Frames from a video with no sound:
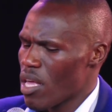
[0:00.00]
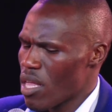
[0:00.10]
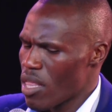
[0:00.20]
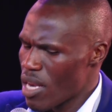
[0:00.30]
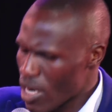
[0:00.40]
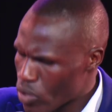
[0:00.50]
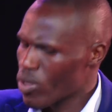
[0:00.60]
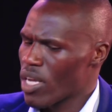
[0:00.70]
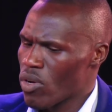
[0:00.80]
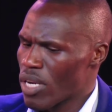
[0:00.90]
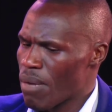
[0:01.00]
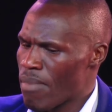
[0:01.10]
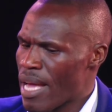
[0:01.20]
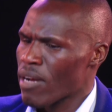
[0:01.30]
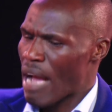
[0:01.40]
Then I took a note, I'm
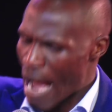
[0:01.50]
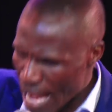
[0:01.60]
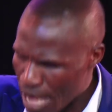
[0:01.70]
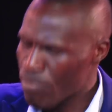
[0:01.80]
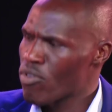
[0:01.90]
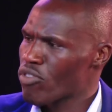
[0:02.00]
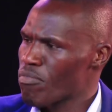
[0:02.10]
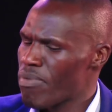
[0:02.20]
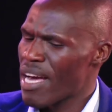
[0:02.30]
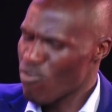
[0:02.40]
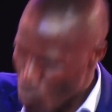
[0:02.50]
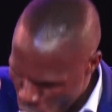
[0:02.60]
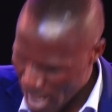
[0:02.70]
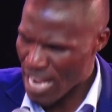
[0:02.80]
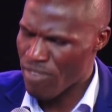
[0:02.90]
like, I am going to plant
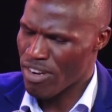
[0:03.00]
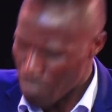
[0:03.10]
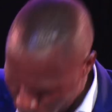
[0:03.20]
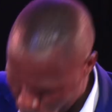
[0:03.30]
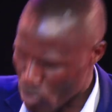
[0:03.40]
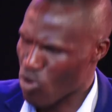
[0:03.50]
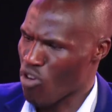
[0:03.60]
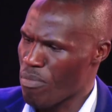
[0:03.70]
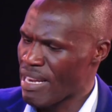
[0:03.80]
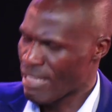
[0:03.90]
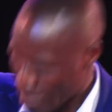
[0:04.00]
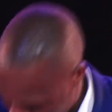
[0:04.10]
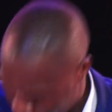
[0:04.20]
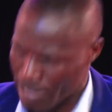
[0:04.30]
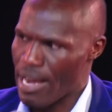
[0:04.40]
100 missional communities
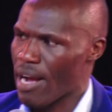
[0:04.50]
this year.